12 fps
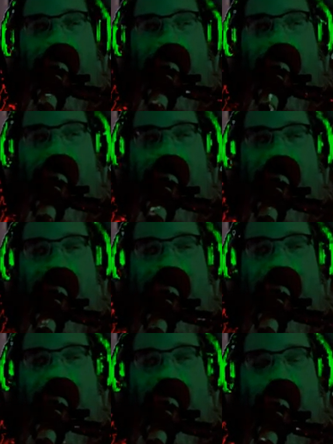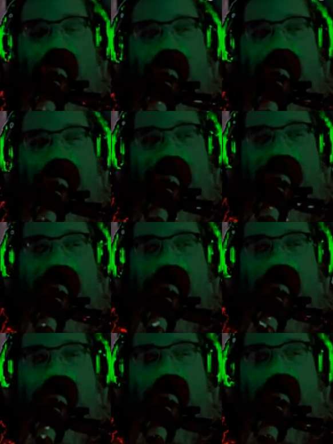They must never know that their
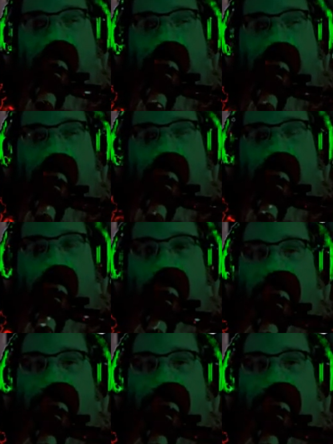mother ever